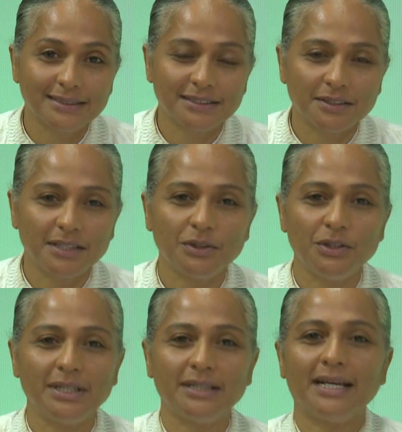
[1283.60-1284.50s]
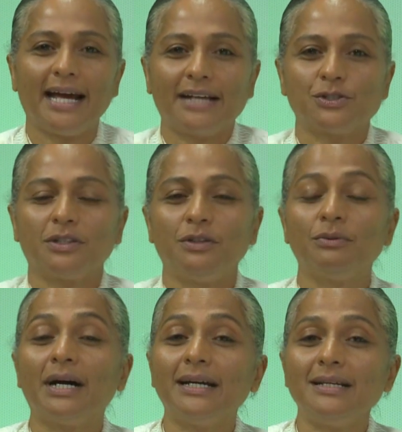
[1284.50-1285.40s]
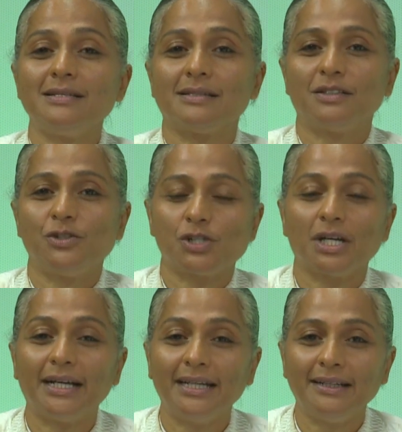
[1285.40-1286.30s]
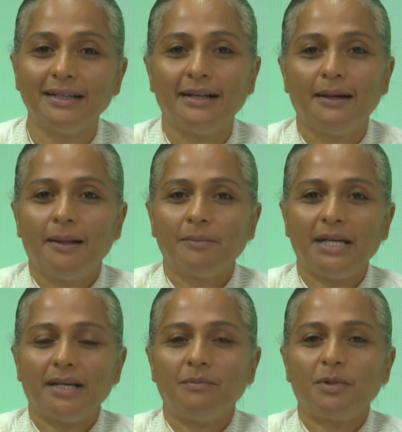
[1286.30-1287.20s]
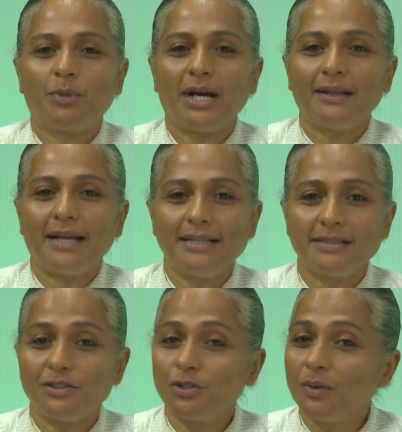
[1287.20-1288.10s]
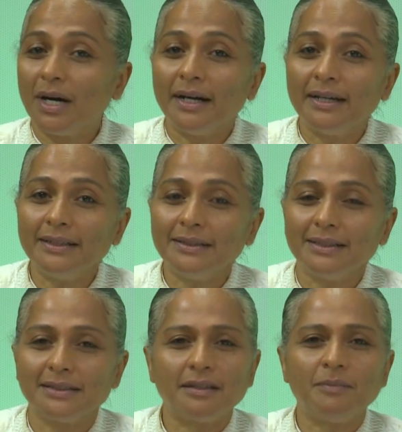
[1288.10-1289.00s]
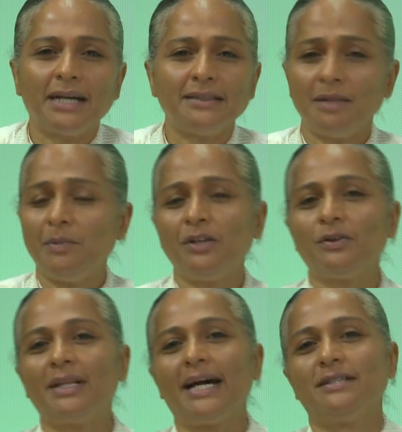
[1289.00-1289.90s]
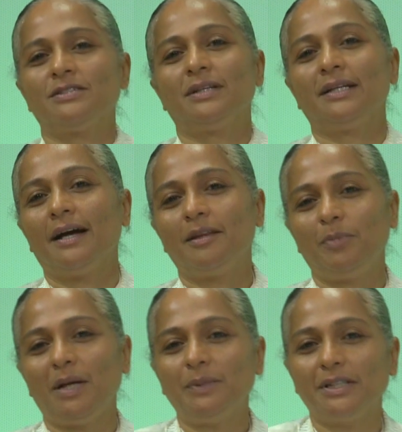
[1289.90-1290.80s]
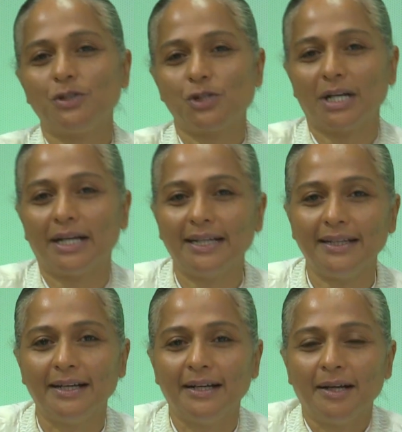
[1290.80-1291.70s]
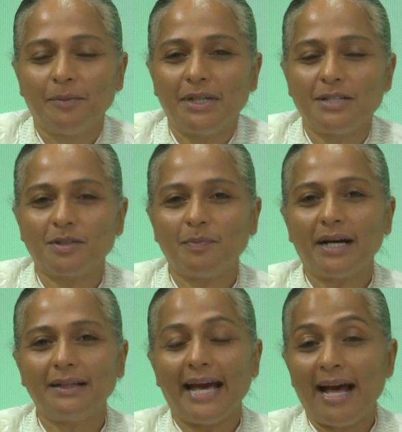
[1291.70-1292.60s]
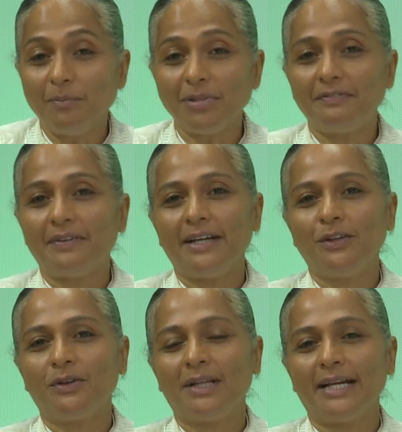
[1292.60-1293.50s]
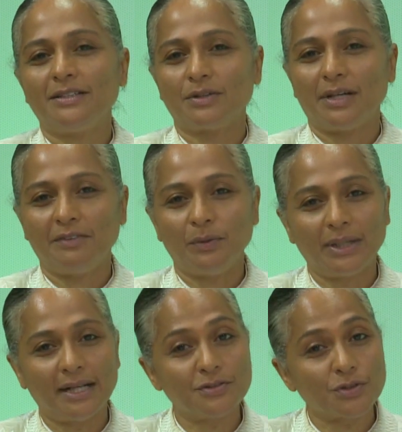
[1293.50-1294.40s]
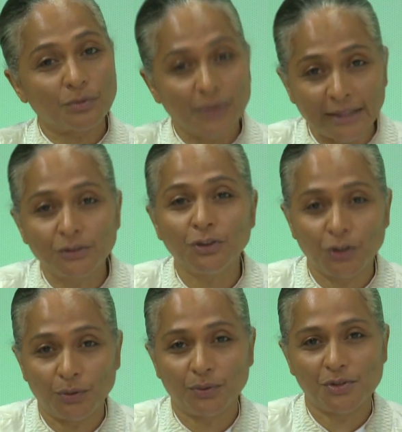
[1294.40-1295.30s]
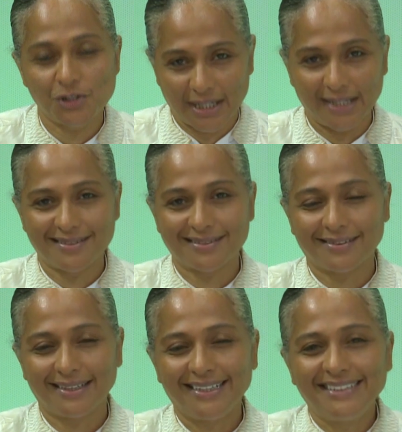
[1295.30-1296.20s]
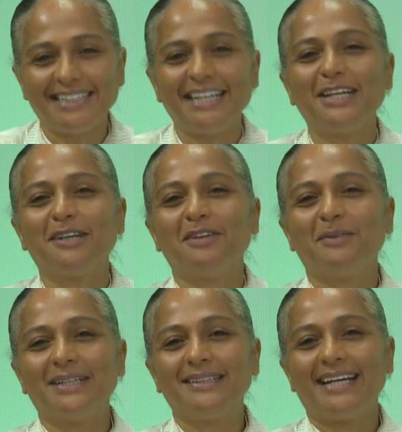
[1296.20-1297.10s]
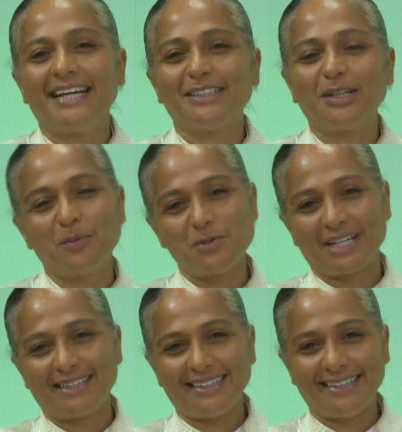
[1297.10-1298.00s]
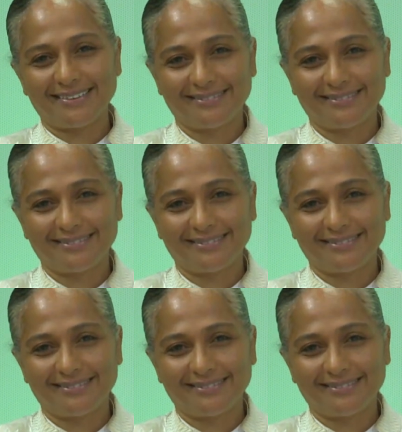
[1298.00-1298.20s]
so that you can actually rise, shine, become the bright lights that you are. It's not about dimming your light so that other people can shine, but it's about amplifying your light so everyone else around you shines. Mm-hmm. Take care, everyone, and Om Shanti.